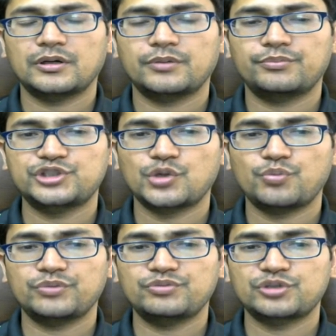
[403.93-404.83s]

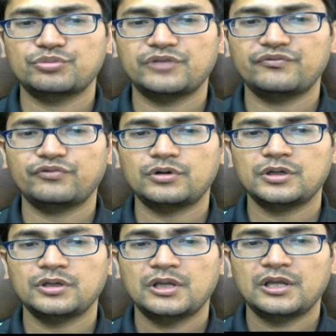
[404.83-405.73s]
bishop with bishop d4,
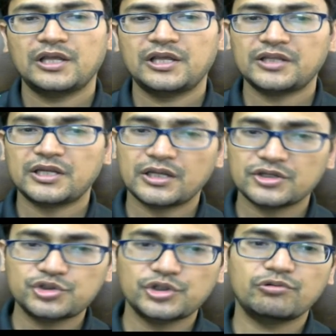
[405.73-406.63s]
and then
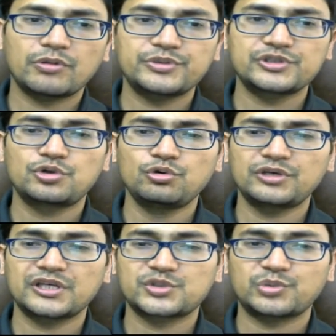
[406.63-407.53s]
has to give up his
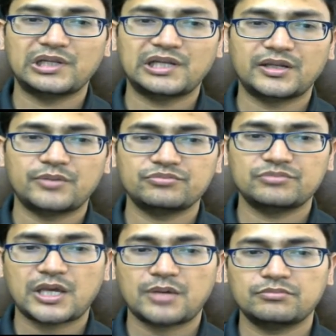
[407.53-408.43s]
rook as well,
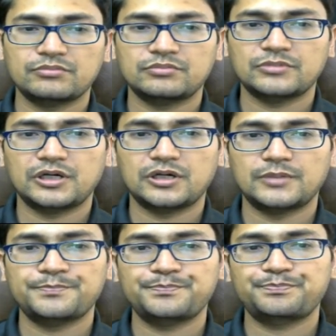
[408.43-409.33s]
and
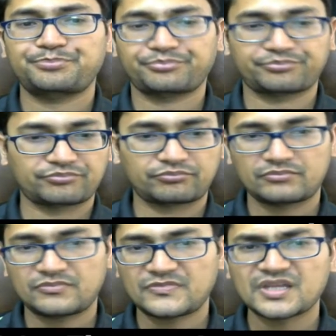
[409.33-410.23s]
I'm
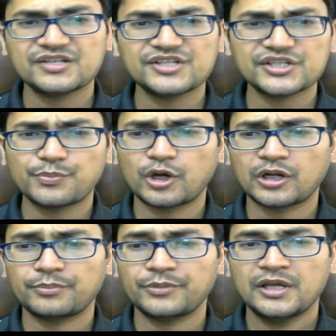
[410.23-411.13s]
just
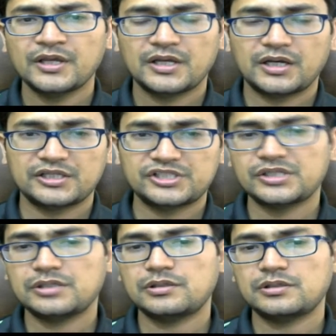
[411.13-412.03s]
pawn up.
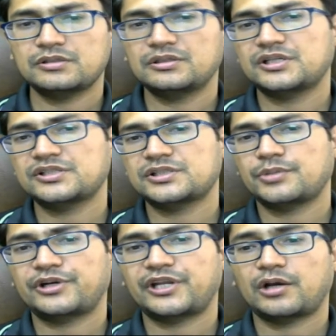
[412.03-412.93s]
Still there is
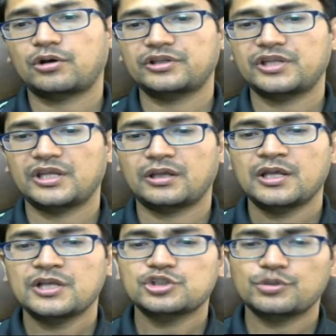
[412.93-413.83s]
some attack on king,
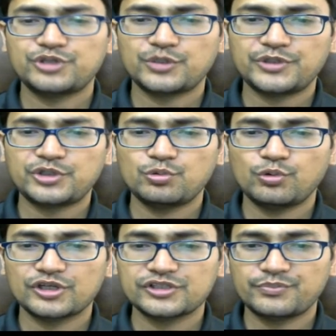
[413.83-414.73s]
so bishop e2
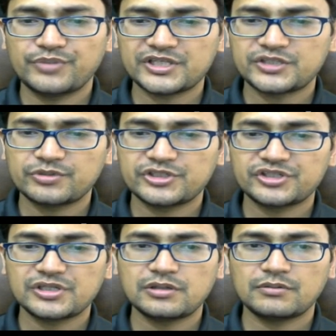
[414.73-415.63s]
was best, but
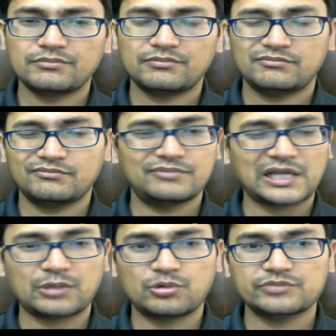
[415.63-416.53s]
still
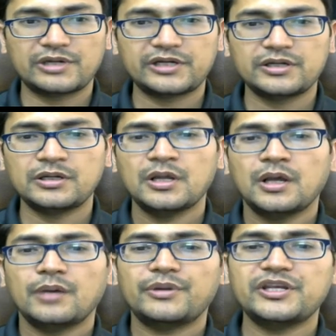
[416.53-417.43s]
black was better.
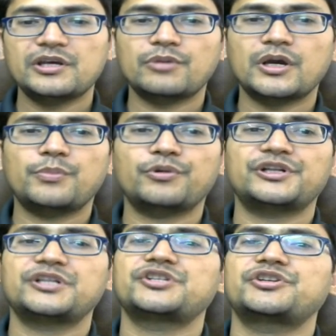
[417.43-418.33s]
But here my
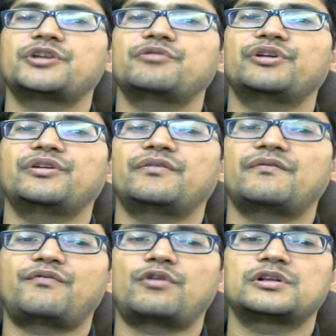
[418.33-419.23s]
opponent straight
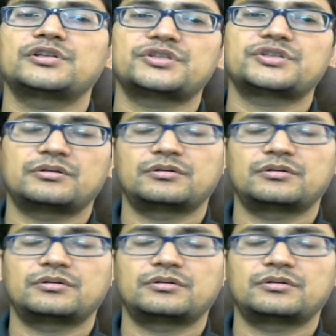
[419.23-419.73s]
away falls